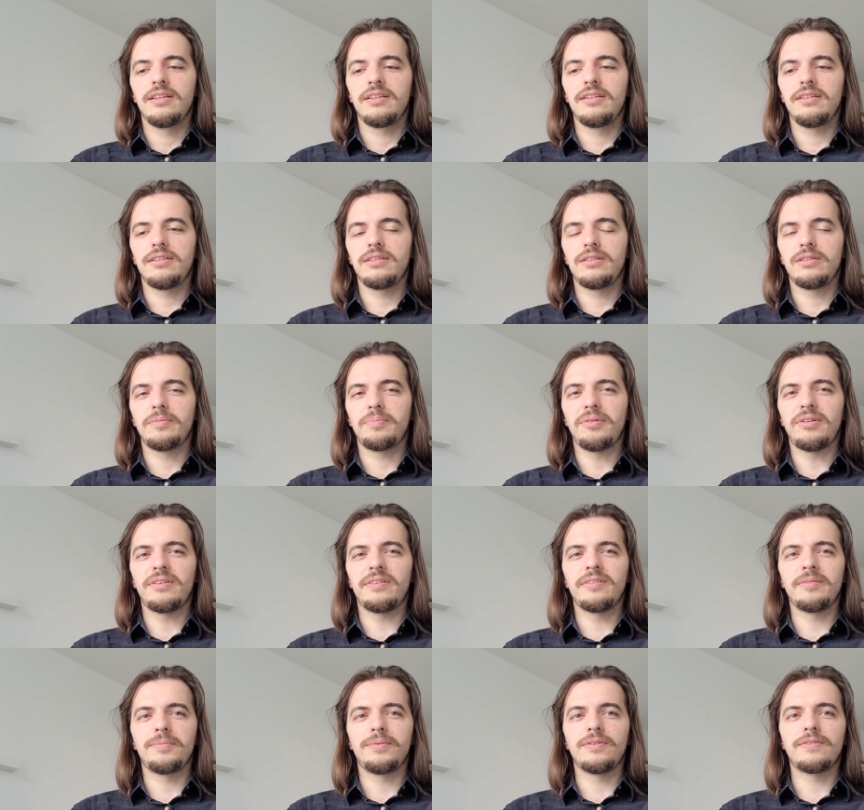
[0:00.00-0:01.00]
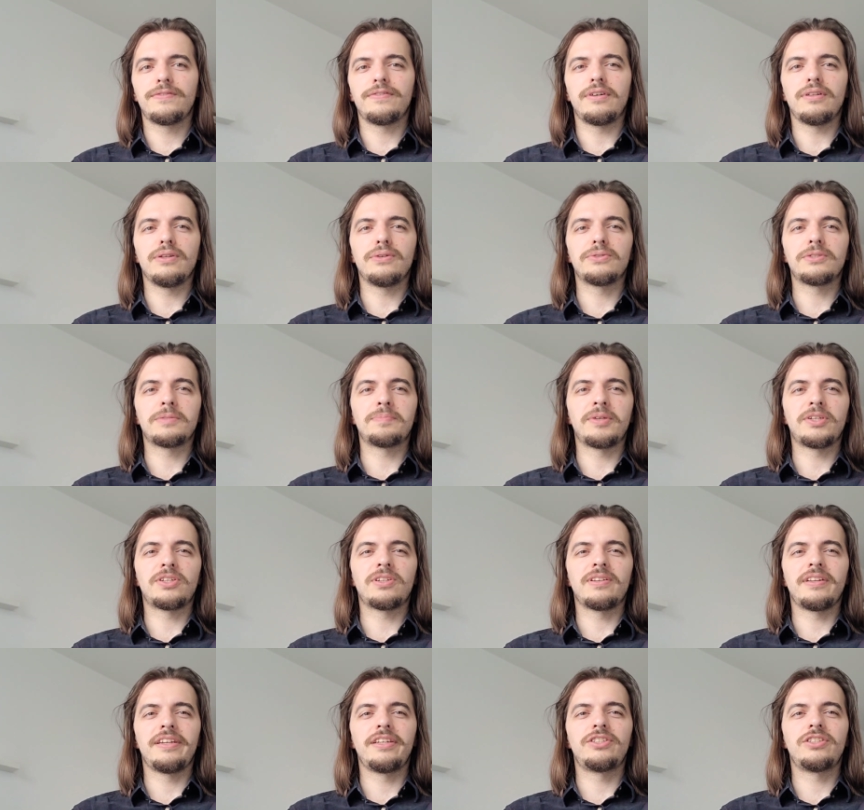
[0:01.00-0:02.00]
The plot of the book follows
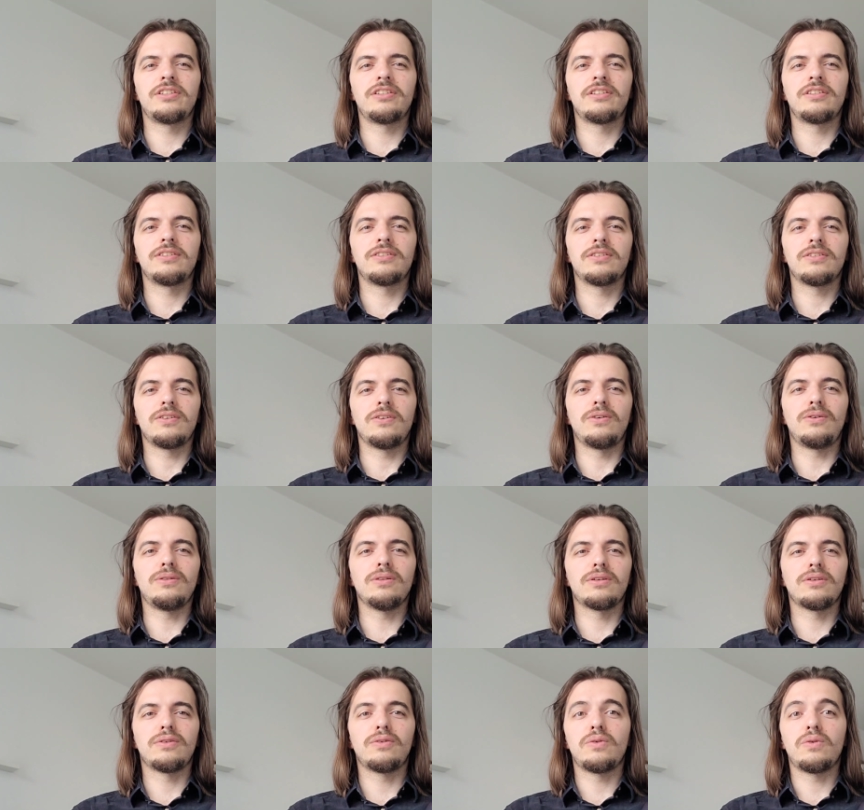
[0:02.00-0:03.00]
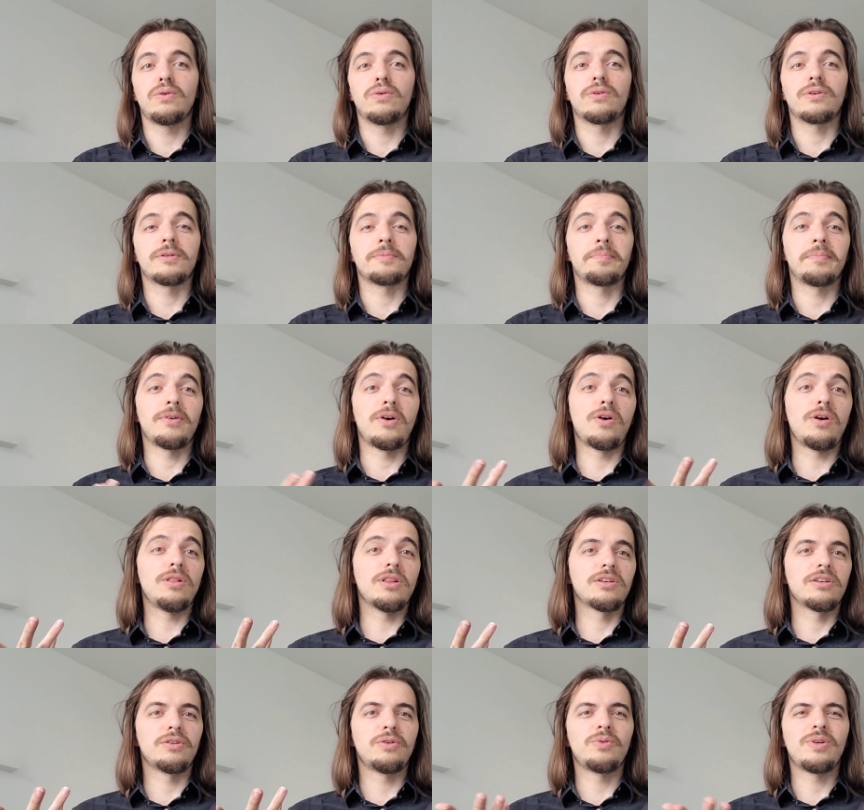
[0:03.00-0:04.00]
Special Agent Olgo, or
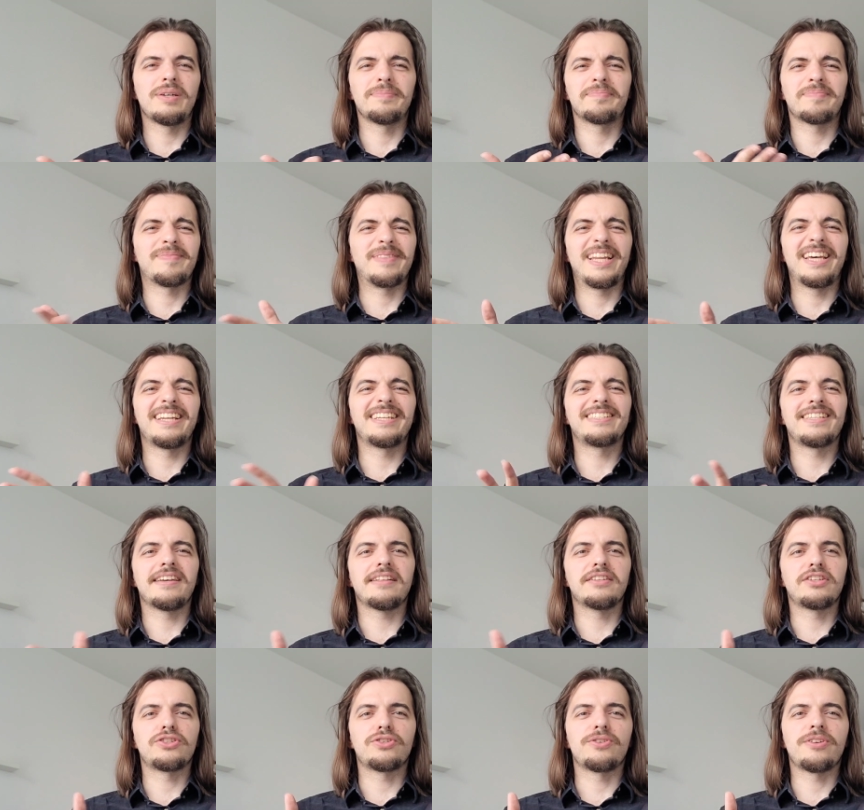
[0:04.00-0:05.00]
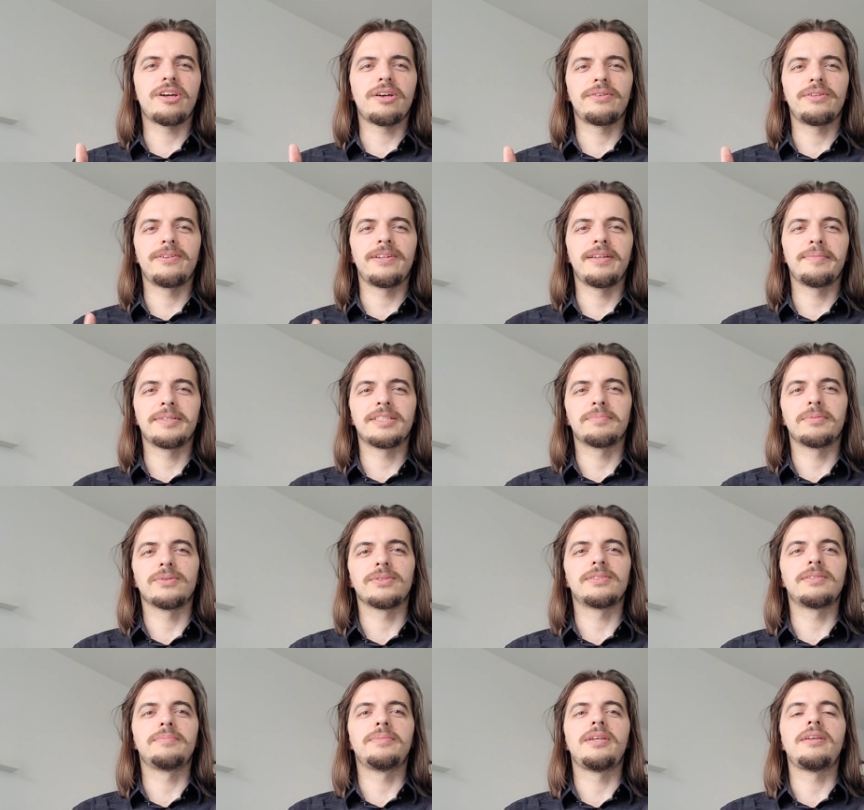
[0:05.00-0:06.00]
Olgo, I'm not exactly sure how their name is
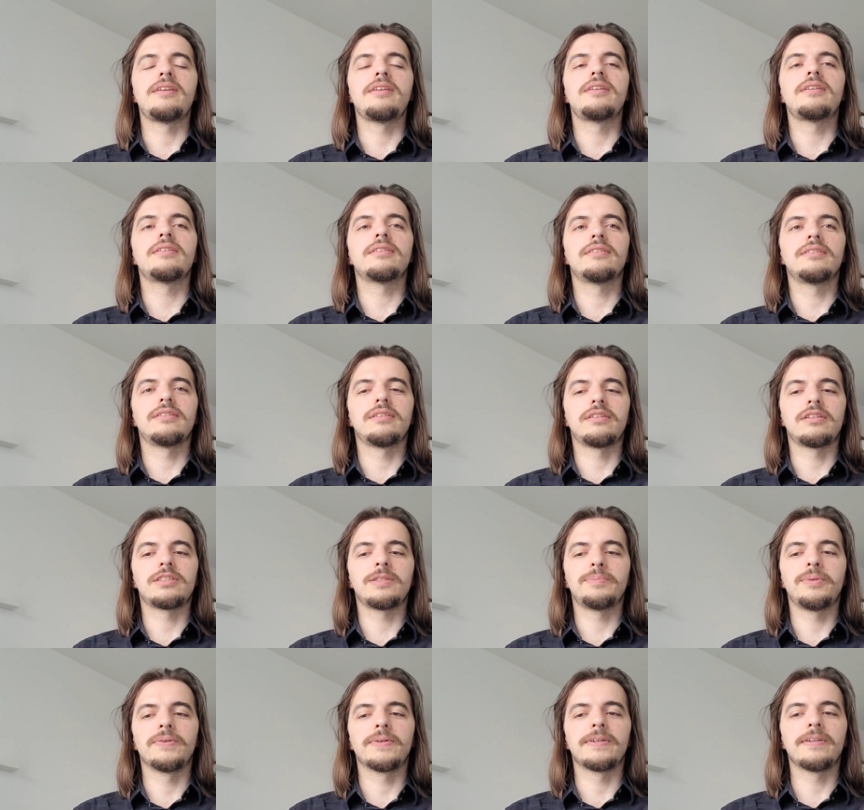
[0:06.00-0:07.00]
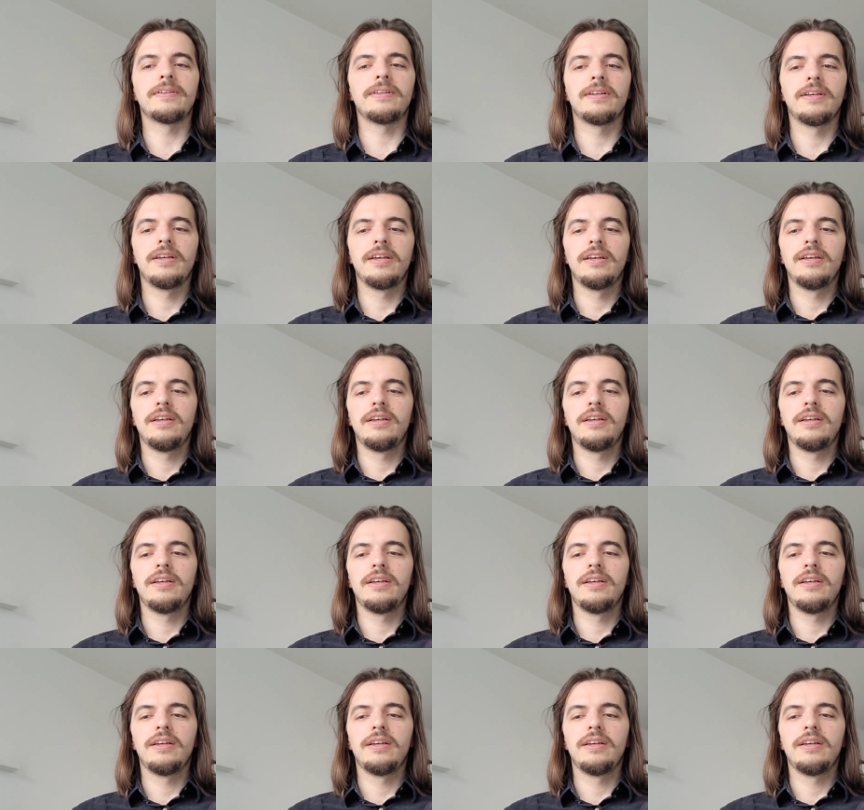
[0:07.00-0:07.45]
supposed to be uh, spoken,